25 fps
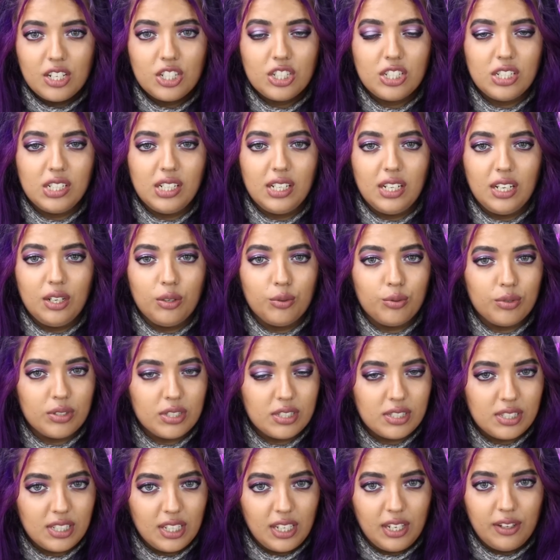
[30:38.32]
She
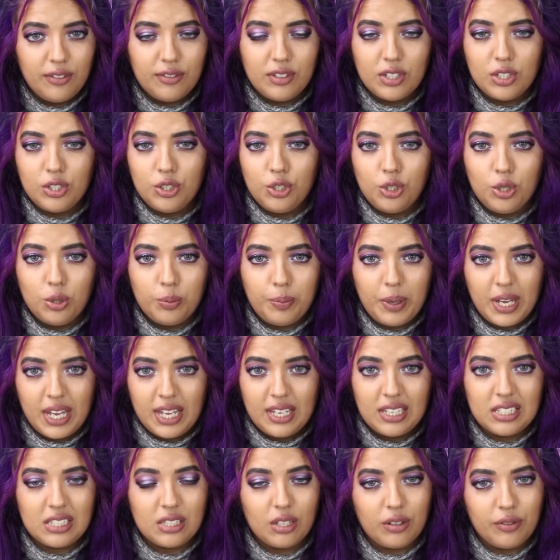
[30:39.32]
received new
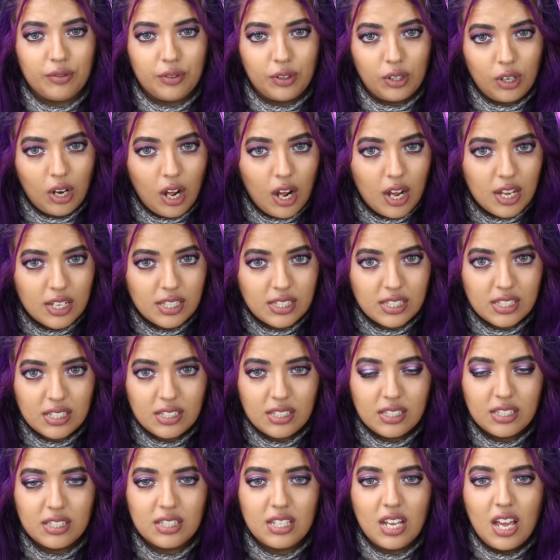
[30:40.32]
pairs of
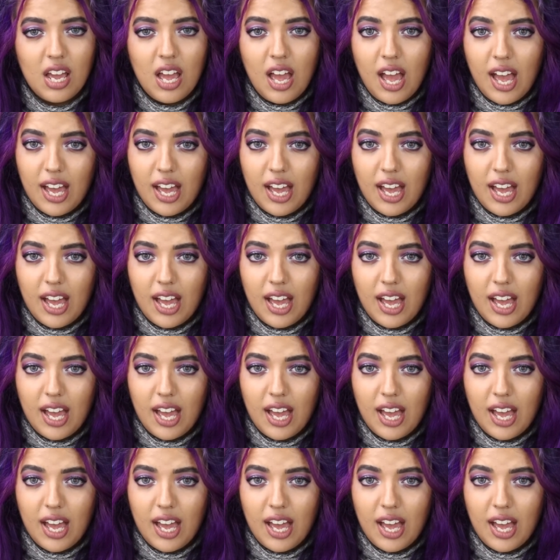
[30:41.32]
glasses,